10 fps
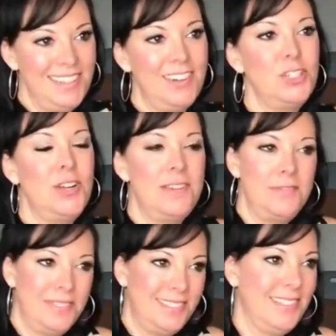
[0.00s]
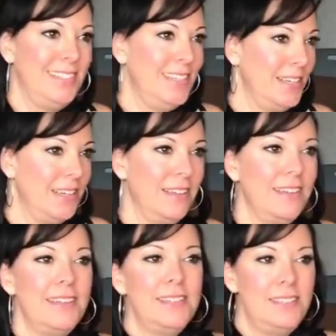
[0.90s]
The entire Dryden facility. Gotcha.
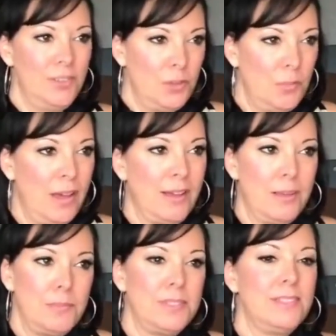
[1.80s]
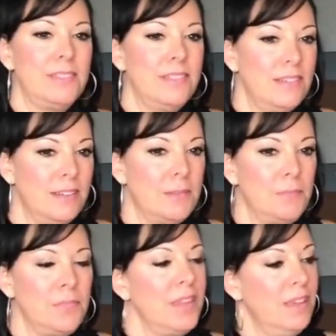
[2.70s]
Did all the backups.
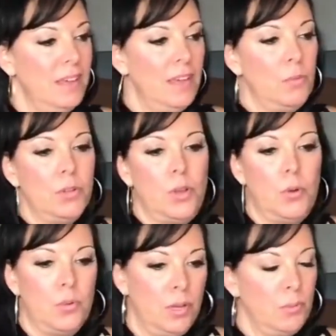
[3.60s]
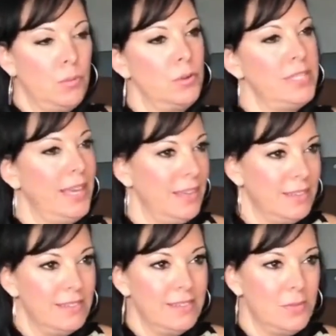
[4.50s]
Um, it would go. It would rotate
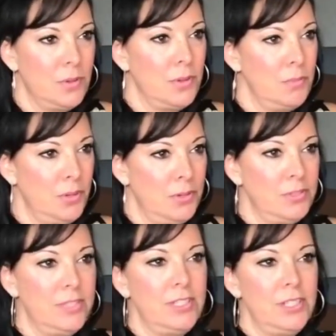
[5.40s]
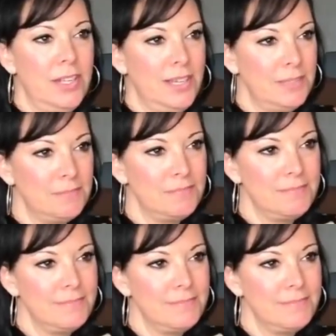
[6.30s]
through computers each night.